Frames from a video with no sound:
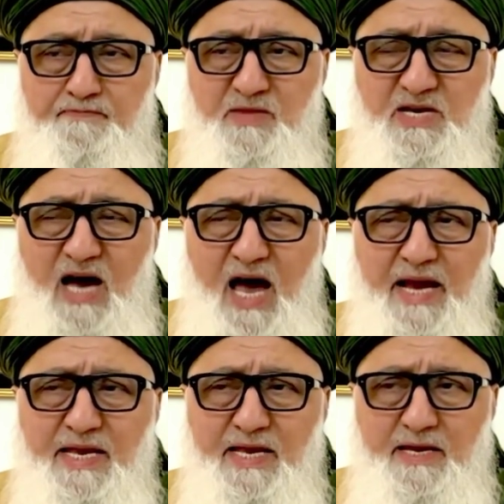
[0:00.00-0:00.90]

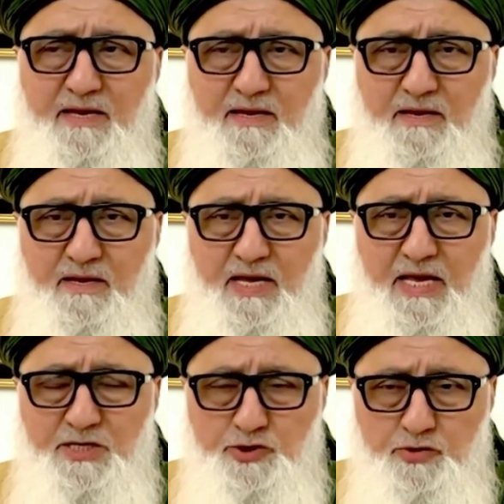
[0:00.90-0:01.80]
guided
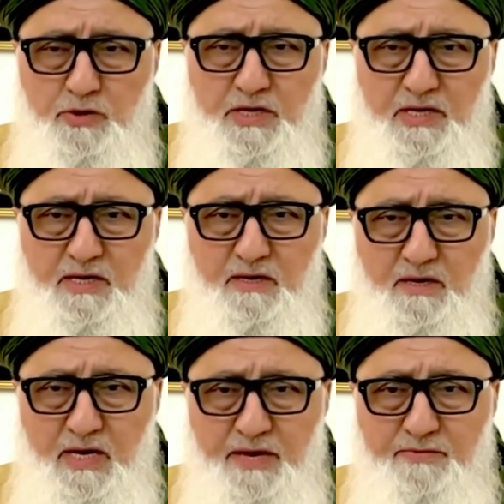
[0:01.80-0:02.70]
and truly
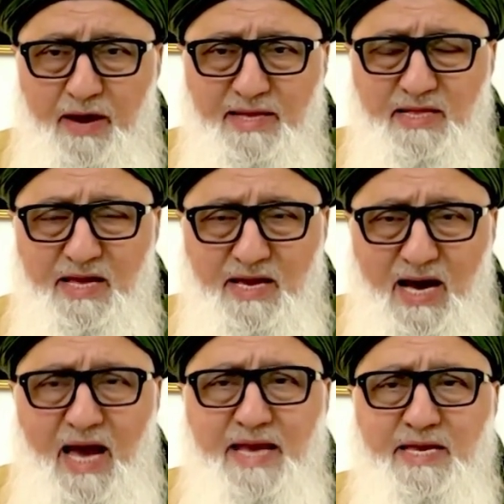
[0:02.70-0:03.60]
and rightly
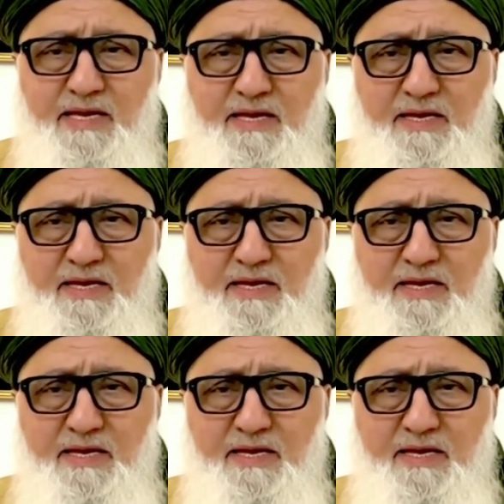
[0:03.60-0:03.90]
guided,